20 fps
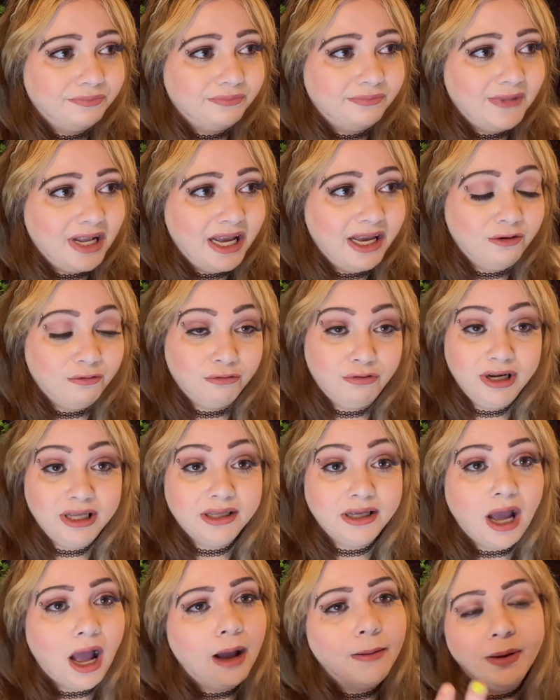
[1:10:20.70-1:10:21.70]
It
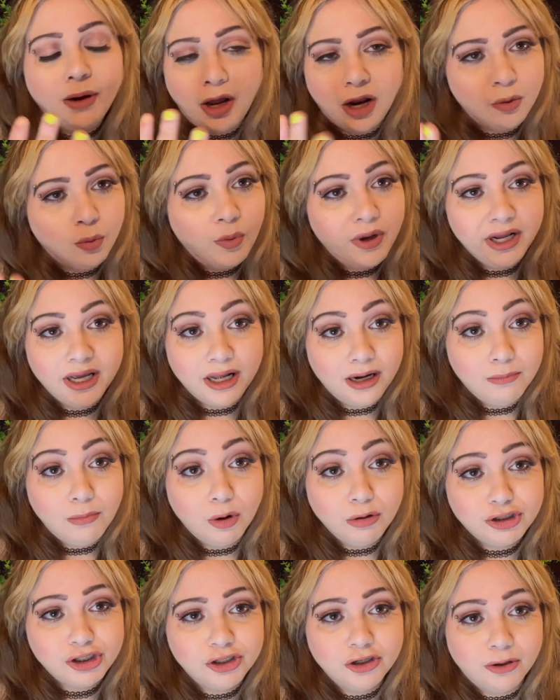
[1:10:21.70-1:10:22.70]
really, I don't want to get
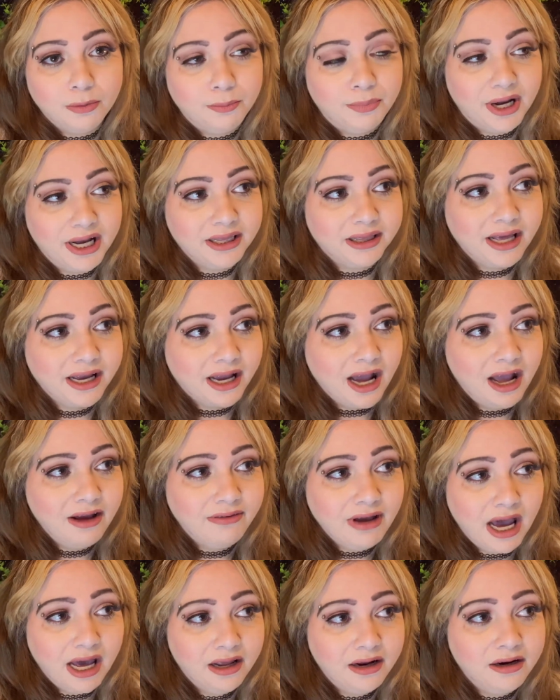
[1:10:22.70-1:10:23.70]
emotional, but like
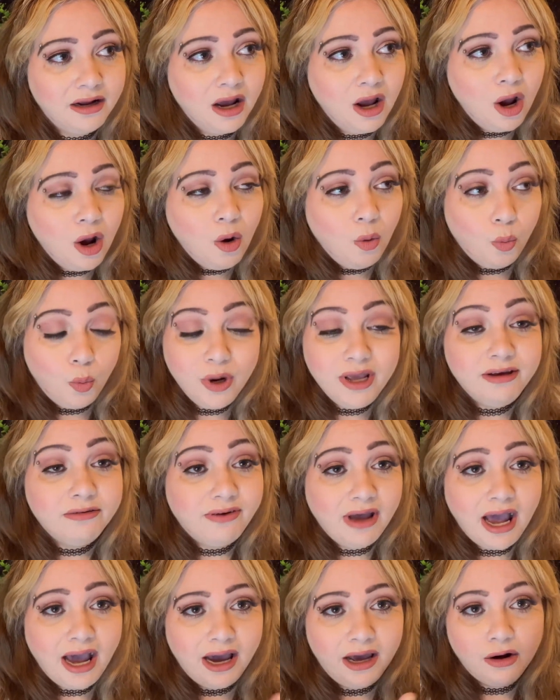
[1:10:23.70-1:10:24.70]
we've
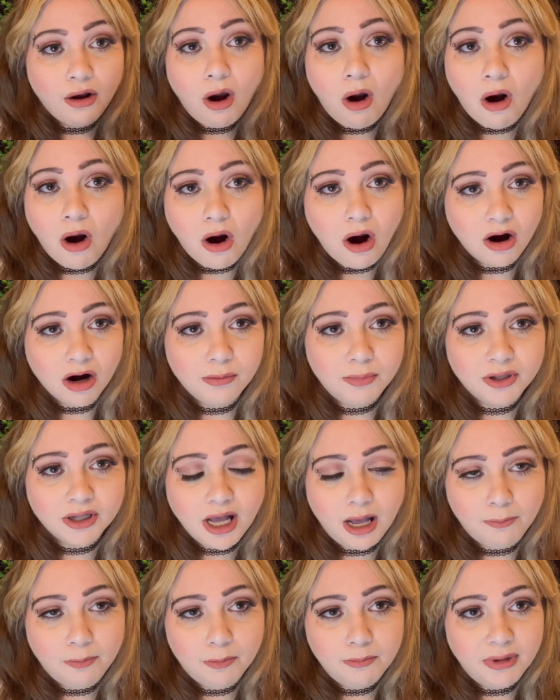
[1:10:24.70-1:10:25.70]
had a horrible
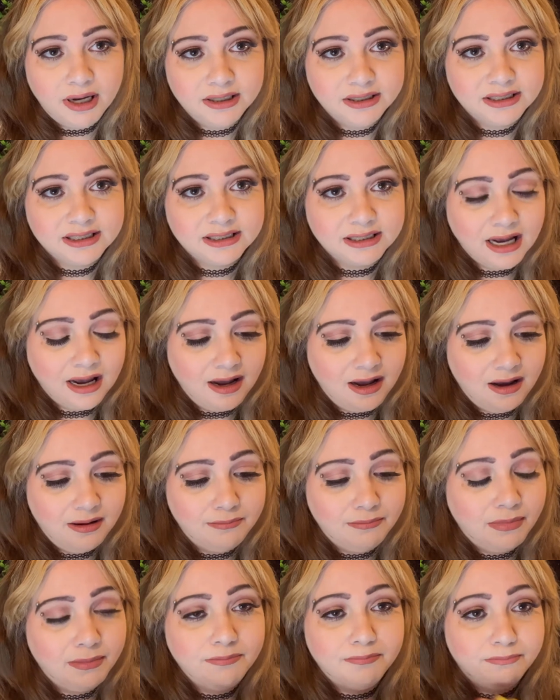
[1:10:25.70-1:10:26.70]
couple months.
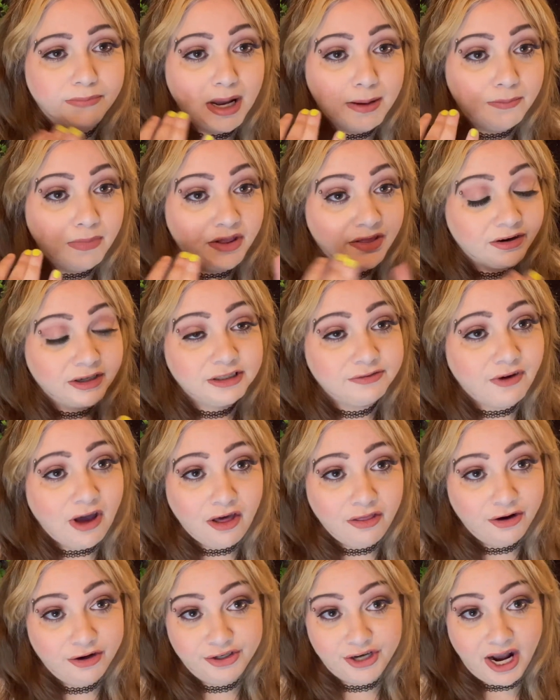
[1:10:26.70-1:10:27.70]
My mother's
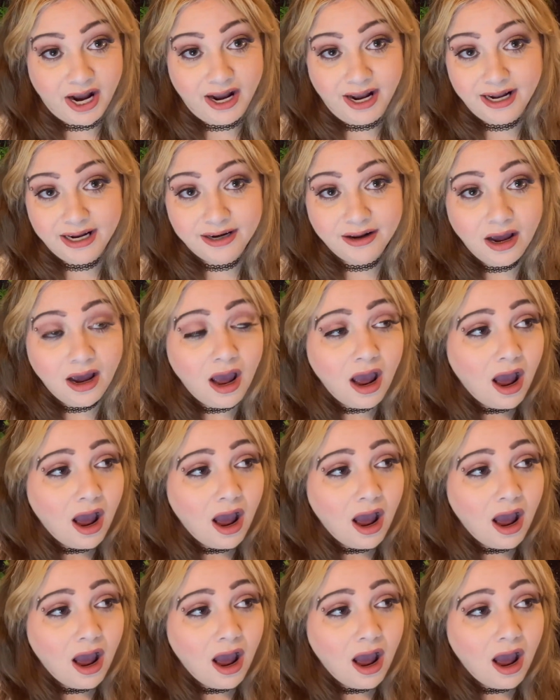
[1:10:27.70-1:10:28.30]
father died.